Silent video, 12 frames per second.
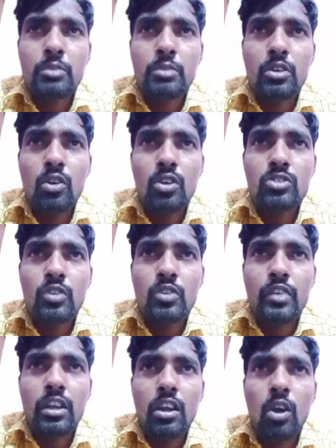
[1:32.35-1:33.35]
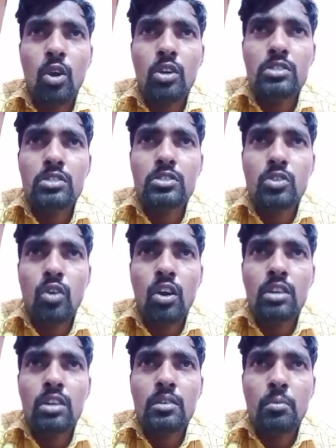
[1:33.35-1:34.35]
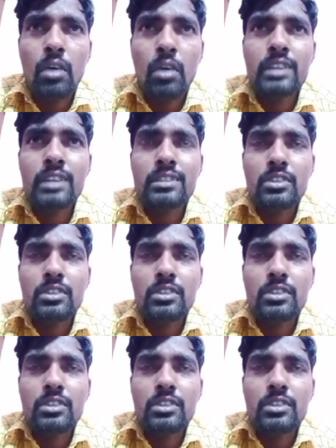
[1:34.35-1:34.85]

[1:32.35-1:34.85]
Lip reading: Because of a large rock mass,